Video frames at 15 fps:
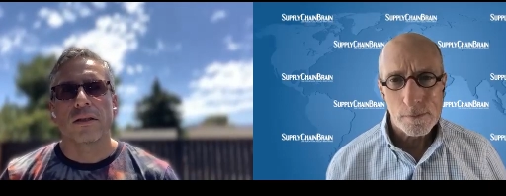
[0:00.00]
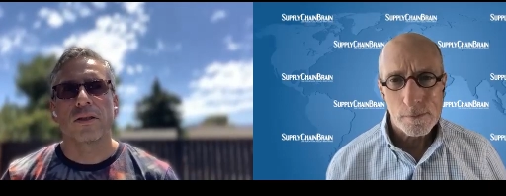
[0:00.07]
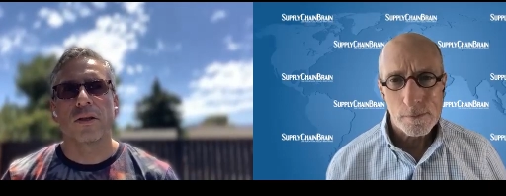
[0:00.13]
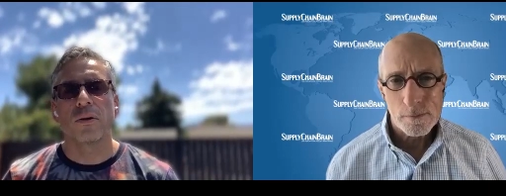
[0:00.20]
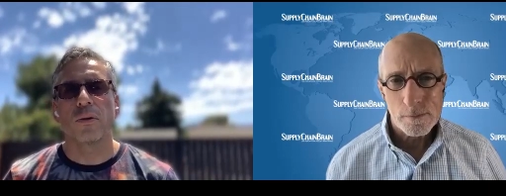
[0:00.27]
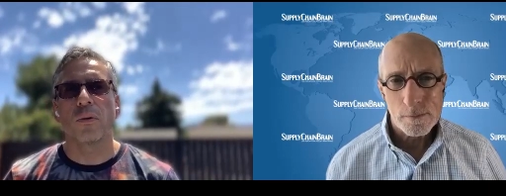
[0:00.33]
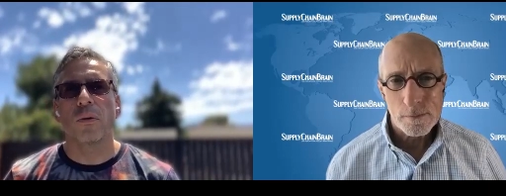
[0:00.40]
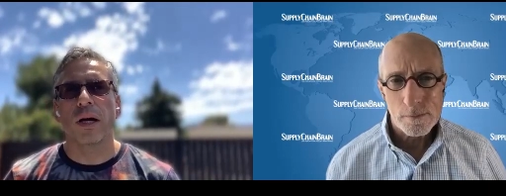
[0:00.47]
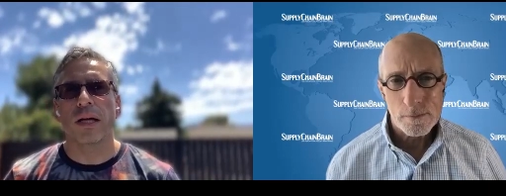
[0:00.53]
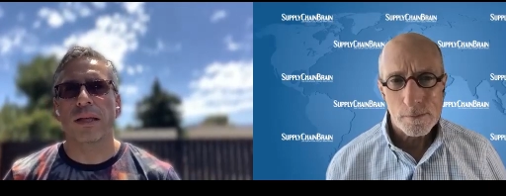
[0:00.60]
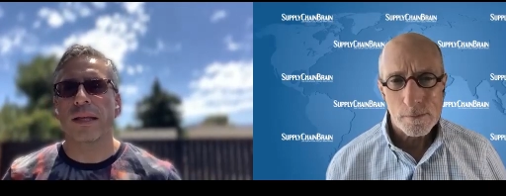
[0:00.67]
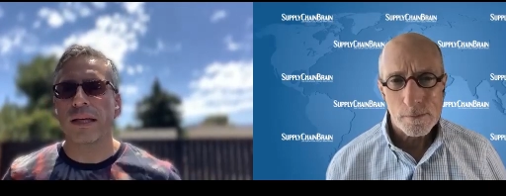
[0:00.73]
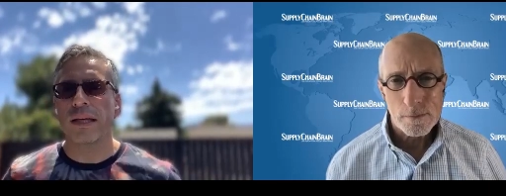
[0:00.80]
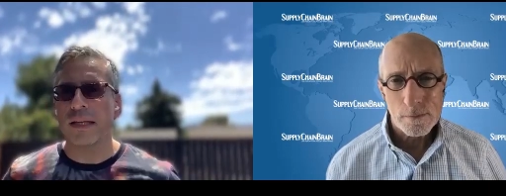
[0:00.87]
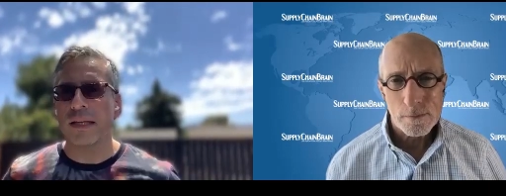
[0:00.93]
Speaker 1: So I
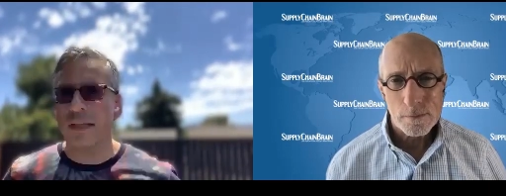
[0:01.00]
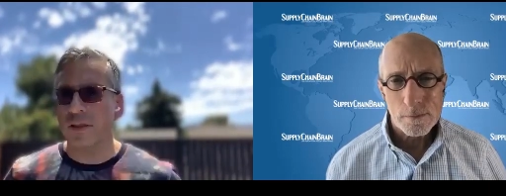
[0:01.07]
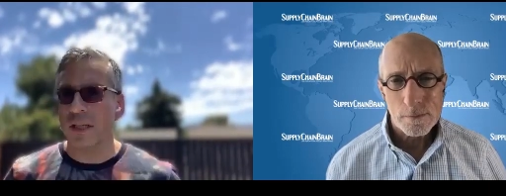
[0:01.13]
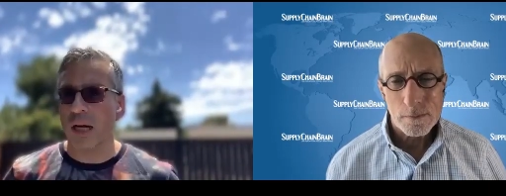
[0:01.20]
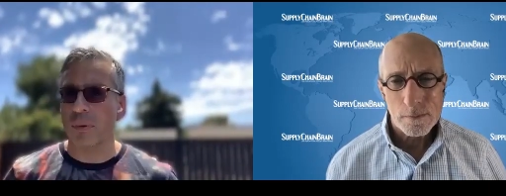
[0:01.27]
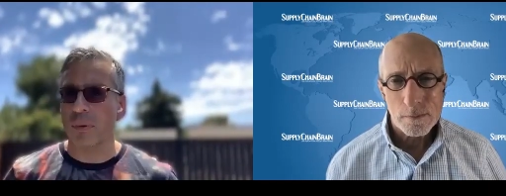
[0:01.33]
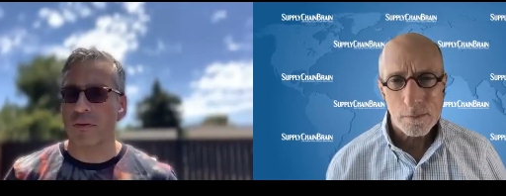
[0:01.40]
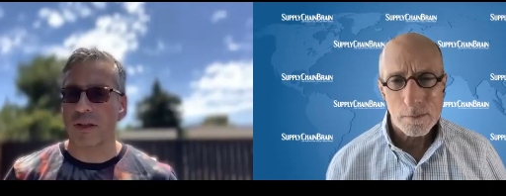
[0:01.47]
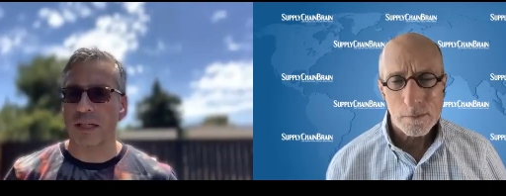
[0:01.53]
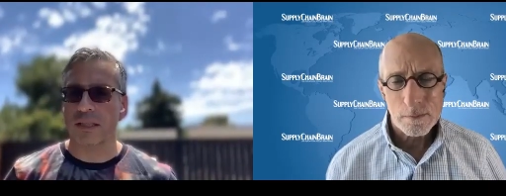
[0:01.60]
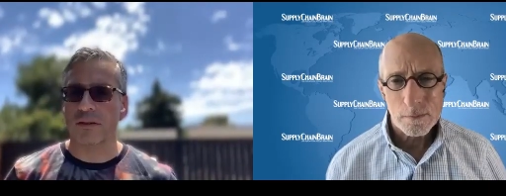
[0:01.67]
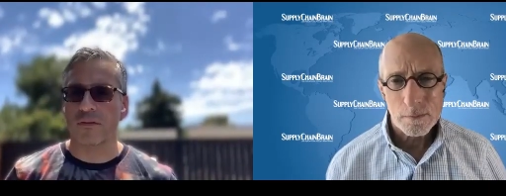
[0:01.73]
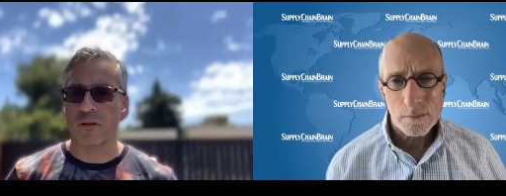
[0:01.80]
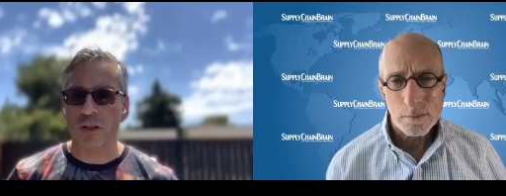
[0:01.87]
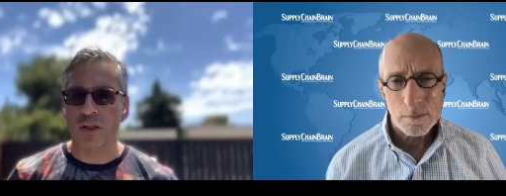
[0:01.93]
think there's a couple of things.
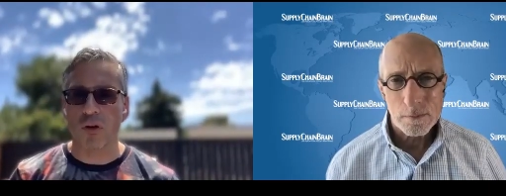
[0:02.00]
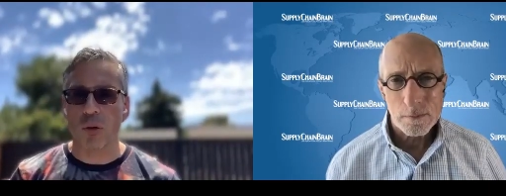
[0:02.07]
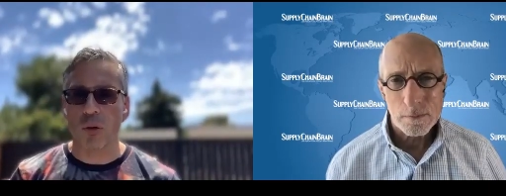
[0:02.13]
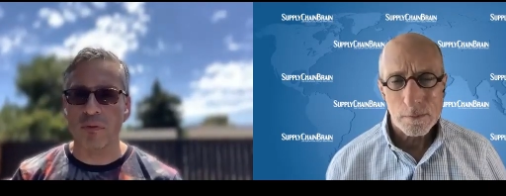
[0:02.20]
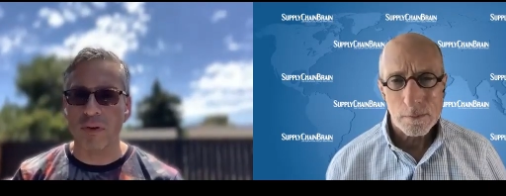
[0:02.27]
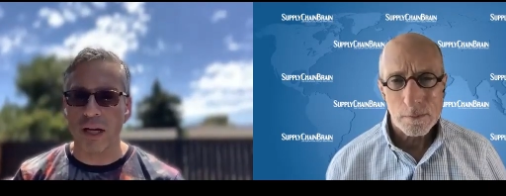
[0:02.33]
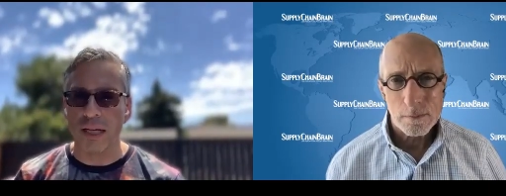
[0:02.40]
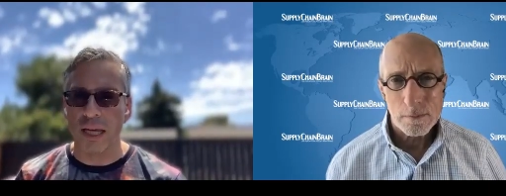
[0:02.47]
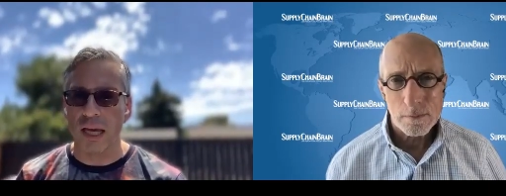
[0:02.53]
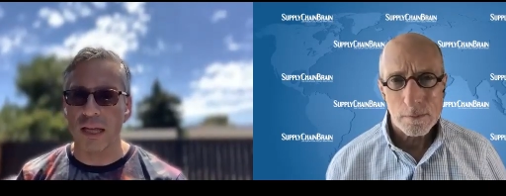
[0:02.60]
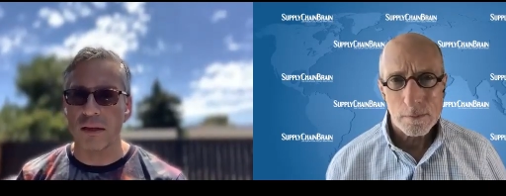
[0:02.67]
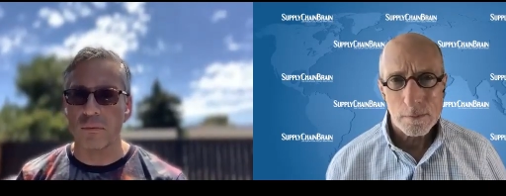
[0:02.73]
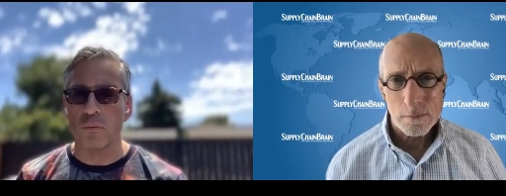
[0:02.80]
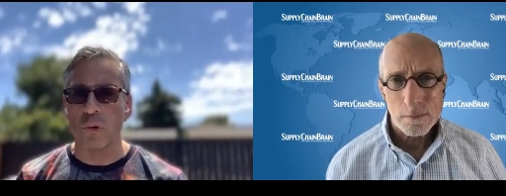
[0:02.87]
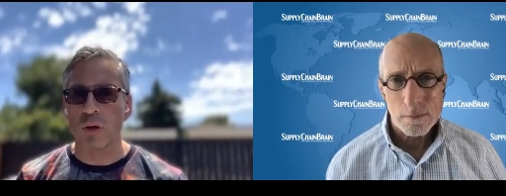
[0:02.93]
First of all, we've got to get
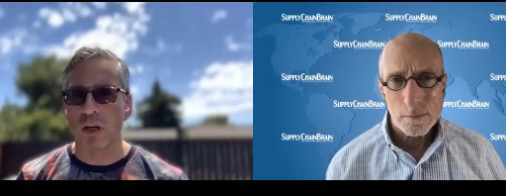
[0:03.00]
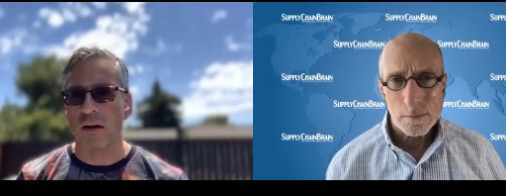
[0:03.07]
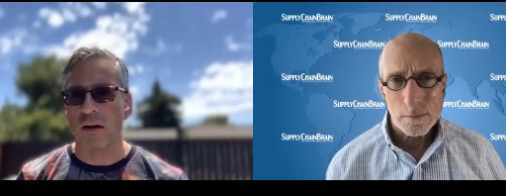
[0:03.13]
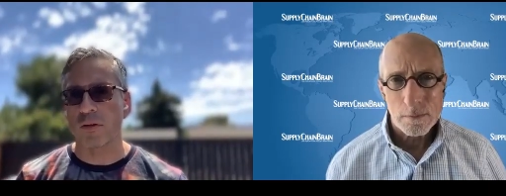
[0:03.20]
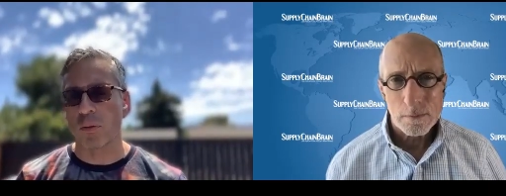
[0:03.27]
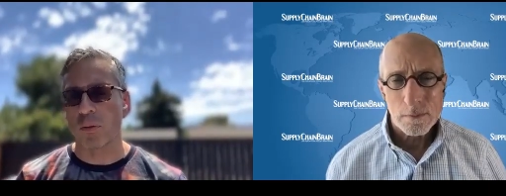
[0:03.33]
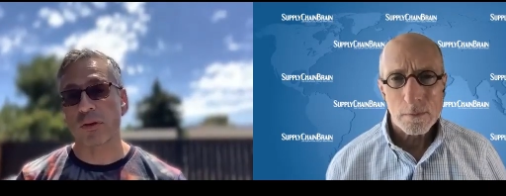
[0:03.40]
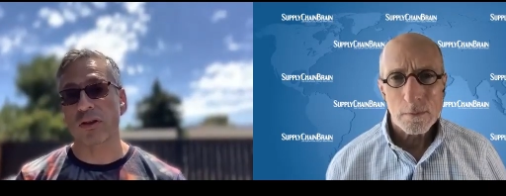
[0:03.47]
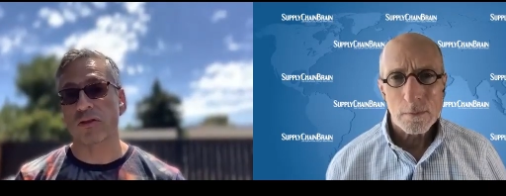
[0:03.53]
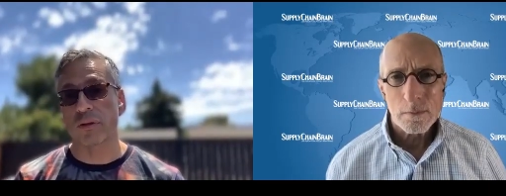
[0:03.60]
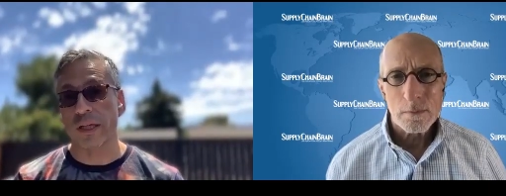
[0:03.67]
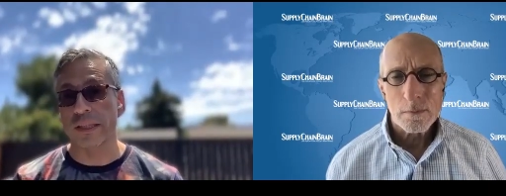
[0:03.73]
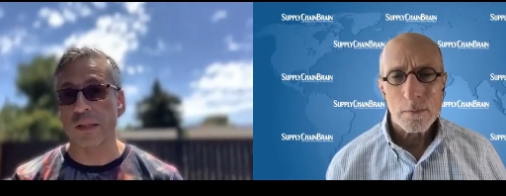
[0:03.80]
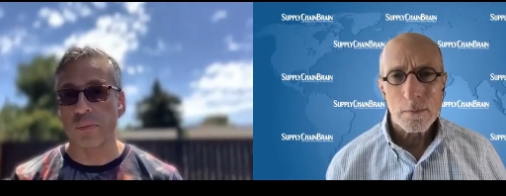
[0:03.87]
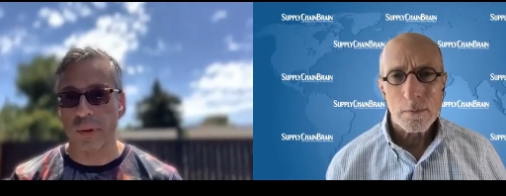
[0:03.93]
more comfortable with the
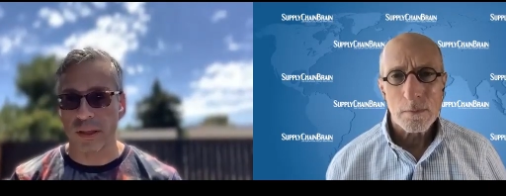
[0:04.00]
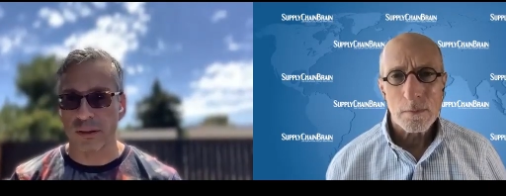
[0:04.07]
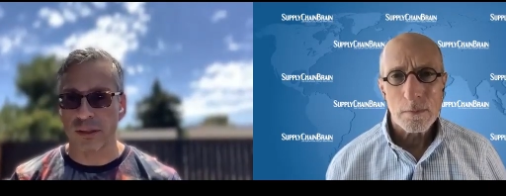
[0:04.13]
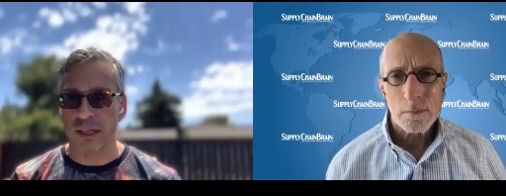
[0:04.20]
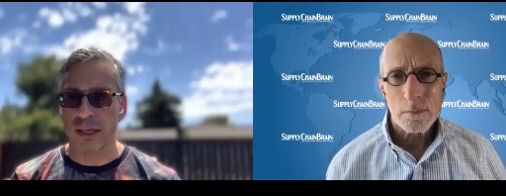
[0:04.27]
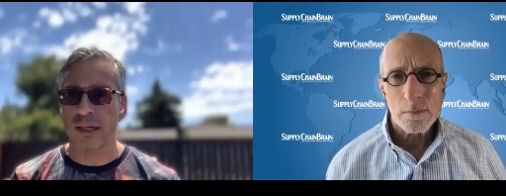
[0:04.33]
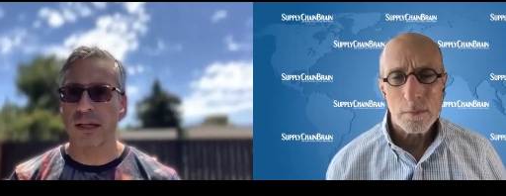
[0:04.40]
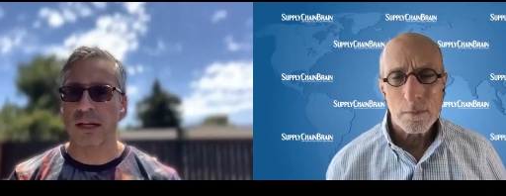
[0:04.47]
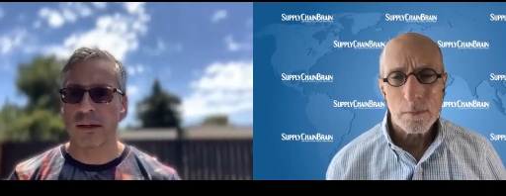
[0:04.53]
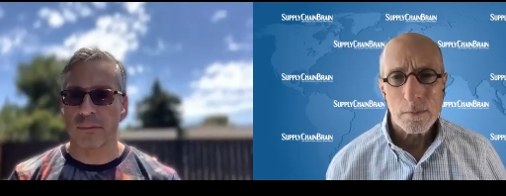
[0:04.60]
traceability,